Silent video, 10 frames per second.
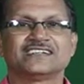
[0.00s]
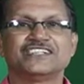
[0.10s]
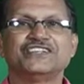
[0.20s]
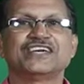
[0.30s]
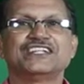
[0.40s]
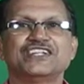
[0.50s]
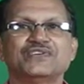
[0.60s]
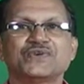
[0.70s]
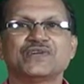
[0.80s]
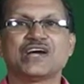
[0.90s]
Did you get the
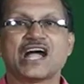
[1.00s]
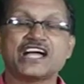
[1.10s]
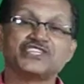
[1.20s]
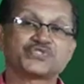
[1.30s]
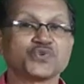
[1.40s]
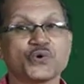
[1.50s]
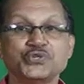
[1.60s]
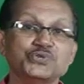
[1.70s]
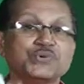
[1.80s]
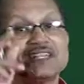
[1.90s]
tone? I saw
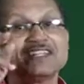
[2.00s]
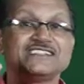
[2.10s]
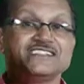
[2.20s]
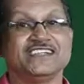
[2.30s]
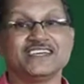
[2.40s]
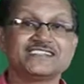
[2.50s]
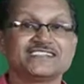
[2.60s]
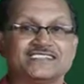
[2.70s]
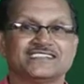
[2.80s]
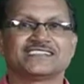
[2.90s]
you at the
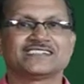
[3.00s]
theatre.